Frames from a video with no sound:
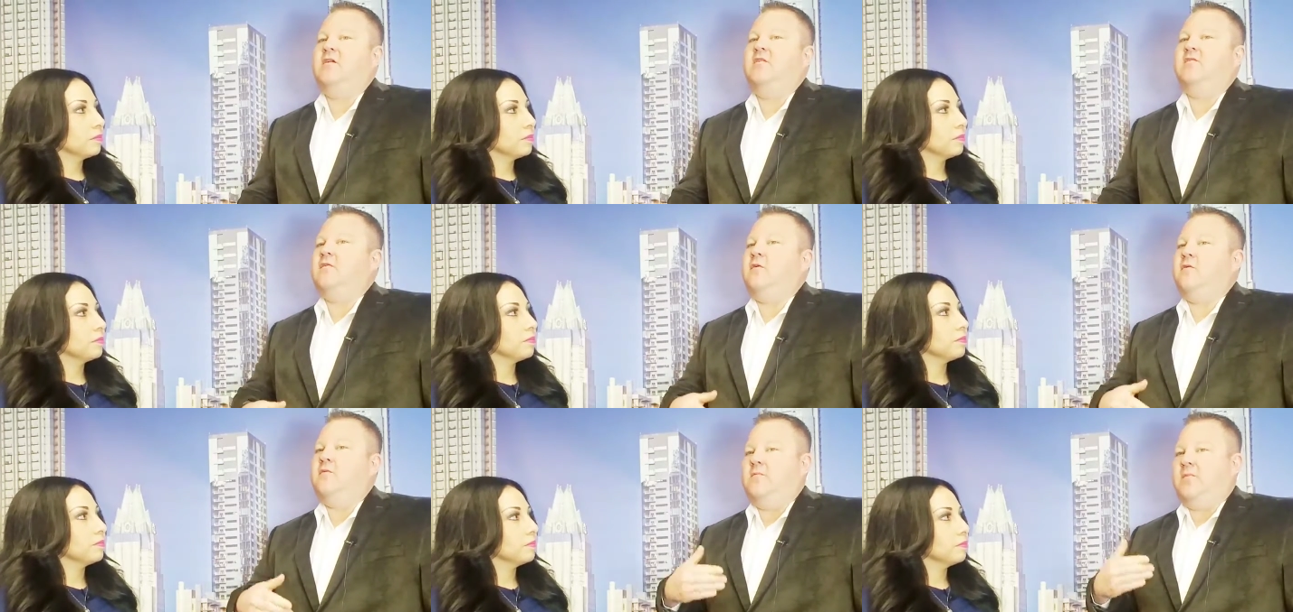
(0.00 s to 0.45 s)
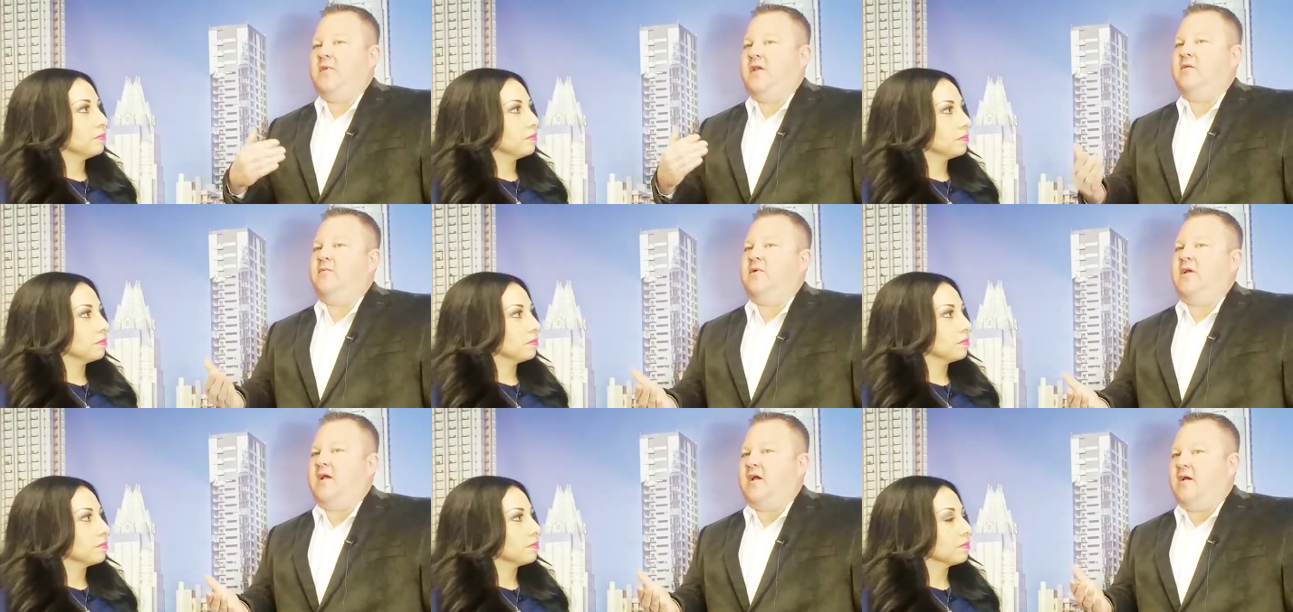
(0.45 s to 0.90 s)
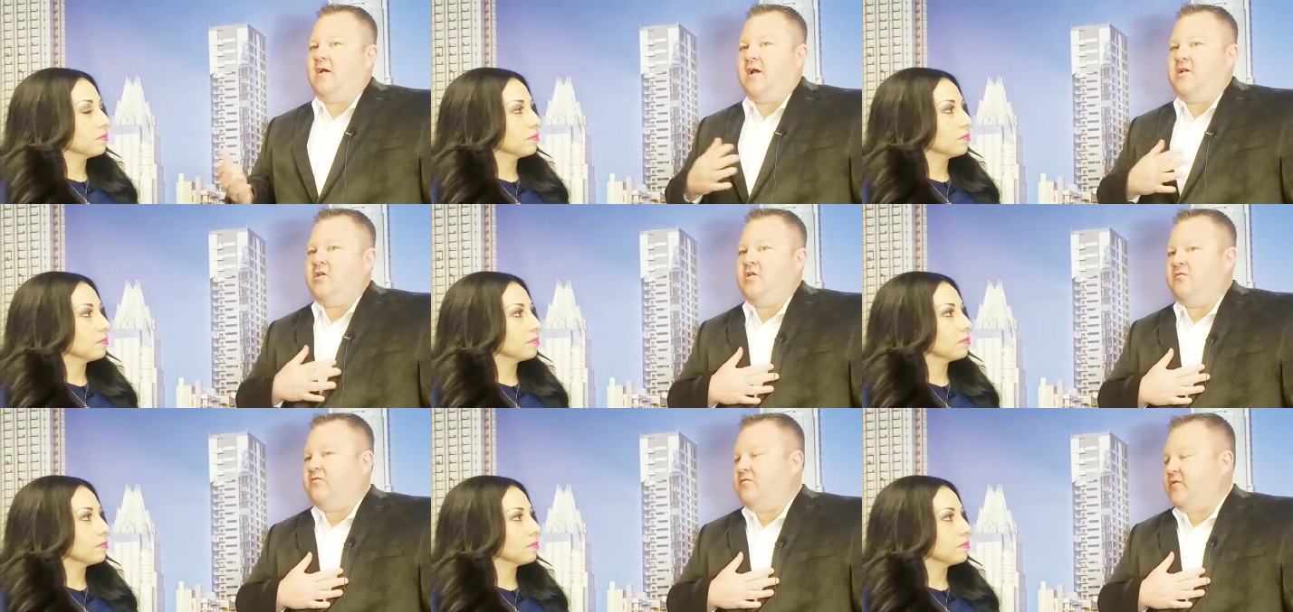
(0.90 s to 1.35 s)
Speaker 1: So anyway,
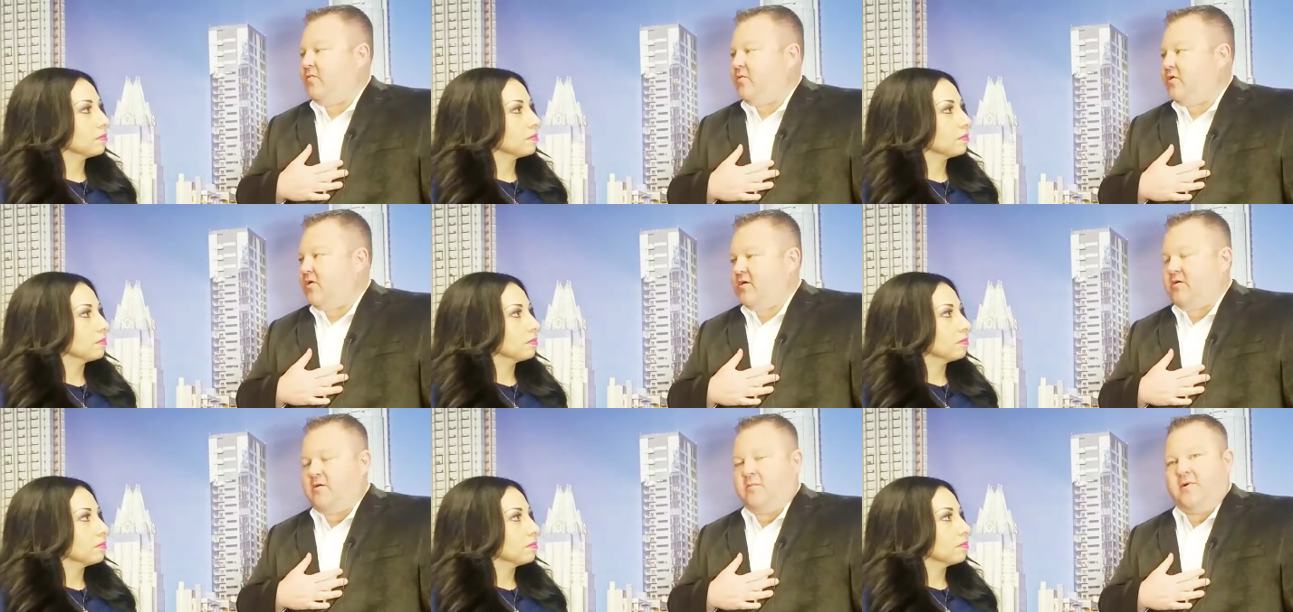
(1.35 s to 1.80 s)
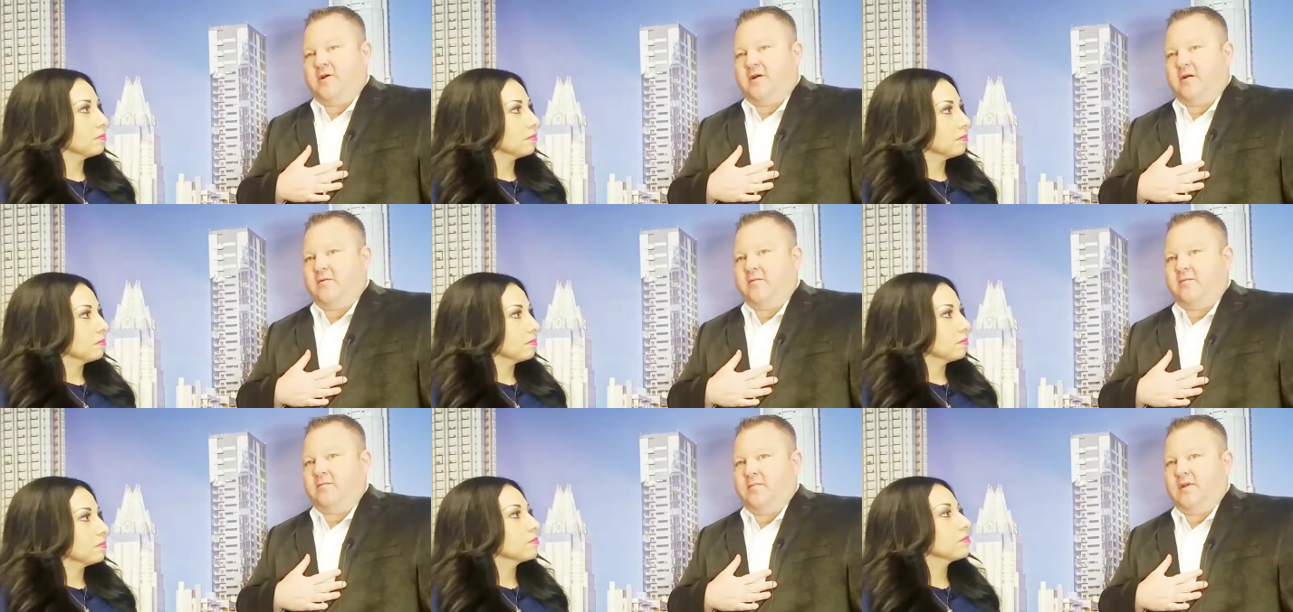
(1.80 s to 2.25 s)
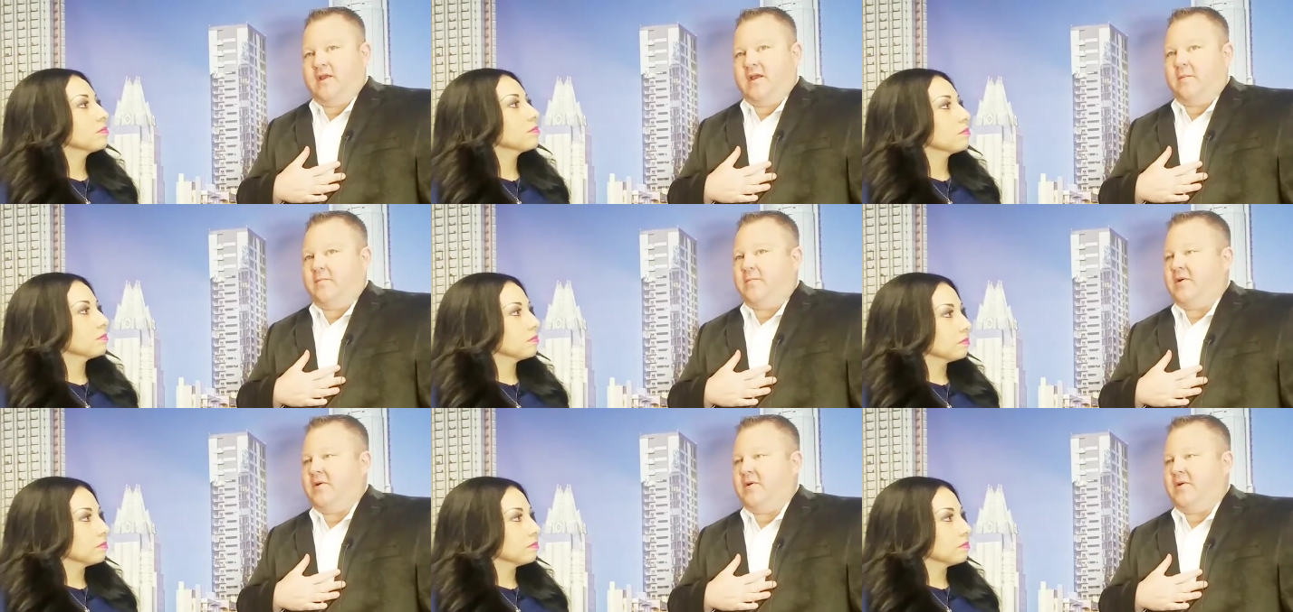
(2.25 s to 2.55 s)
I do free credit repair. Be